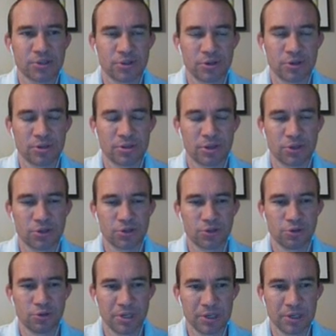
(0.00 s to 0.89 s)
So there's
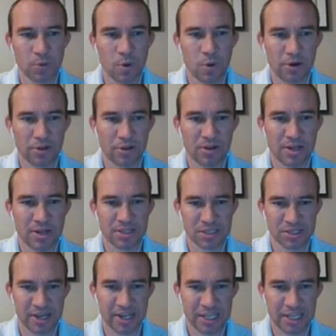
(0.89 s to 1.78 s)
two big water lines
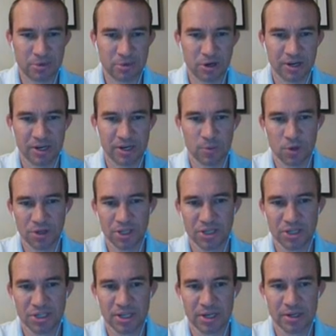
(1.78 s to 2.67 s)
at Scaly Bark and at
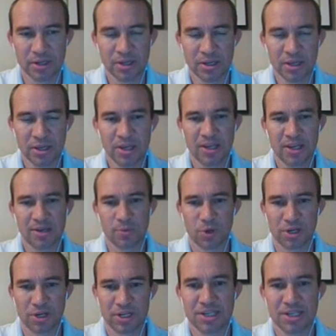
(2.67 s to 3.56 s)
Worthington, and
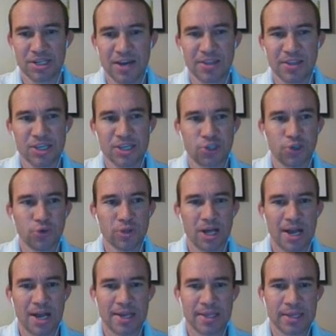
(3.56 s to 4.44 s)
we're going to tie this new
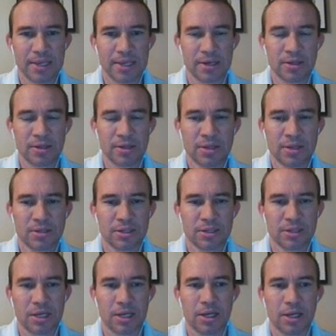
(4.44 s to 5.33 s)
line in
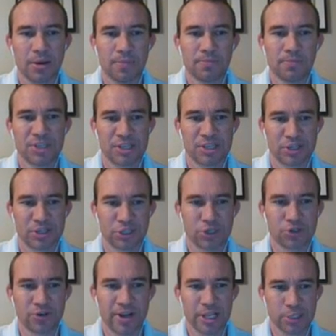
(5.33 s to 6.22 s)
to help
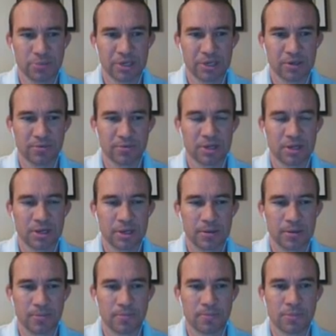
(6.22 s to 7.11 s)
essentially transmit
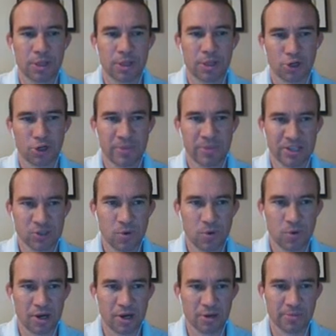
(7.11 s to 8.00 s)
large amounts of
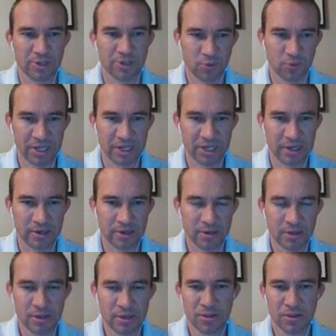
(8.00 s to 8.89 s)
water
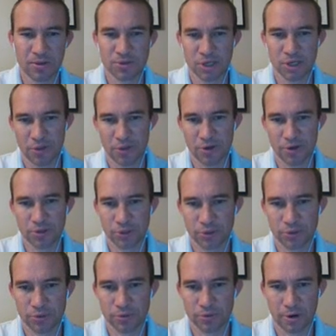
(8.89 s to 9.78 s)
between those other
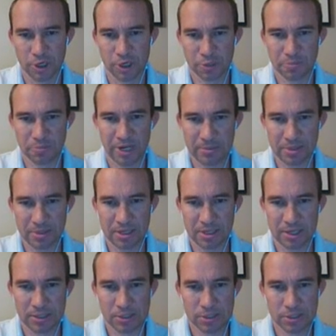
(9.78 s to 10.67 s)
two large
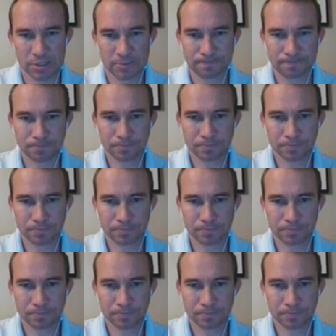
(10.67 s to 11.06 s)
pipelines.